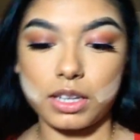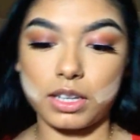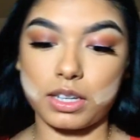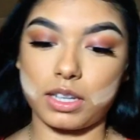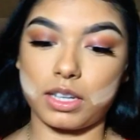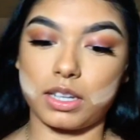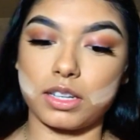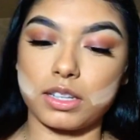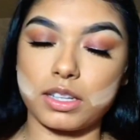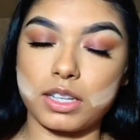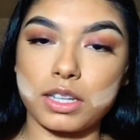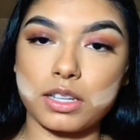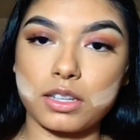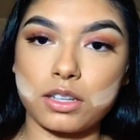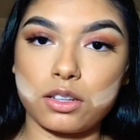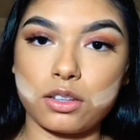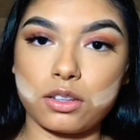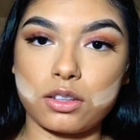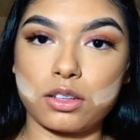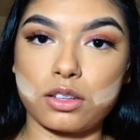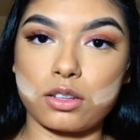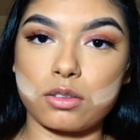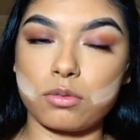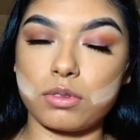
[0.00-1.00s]
And I just like to
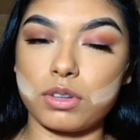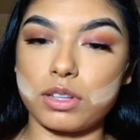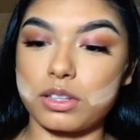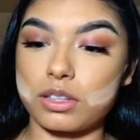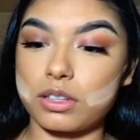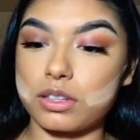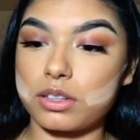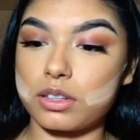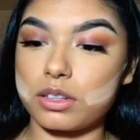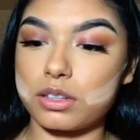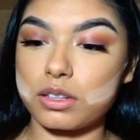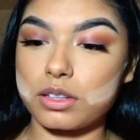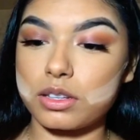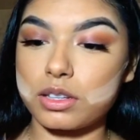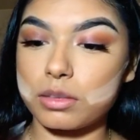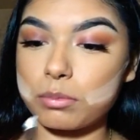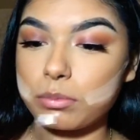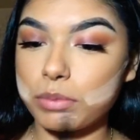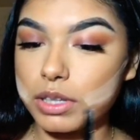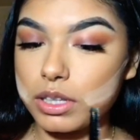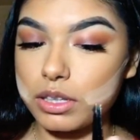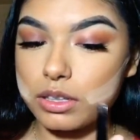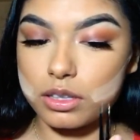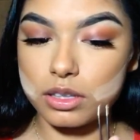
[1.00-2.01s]
use the tweezers just to
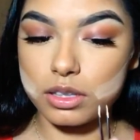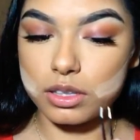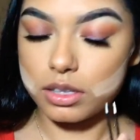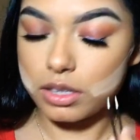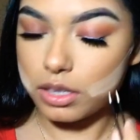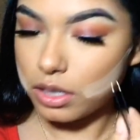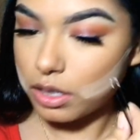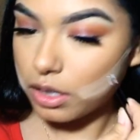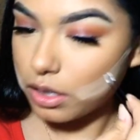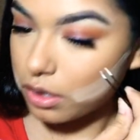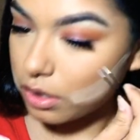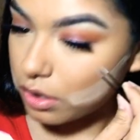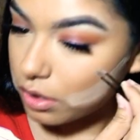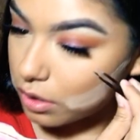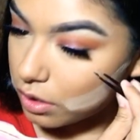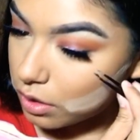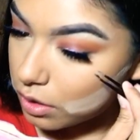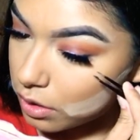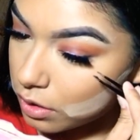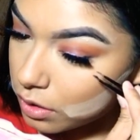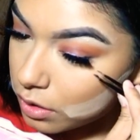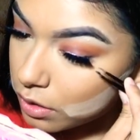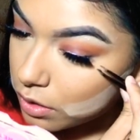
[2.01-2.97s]
pinch it together.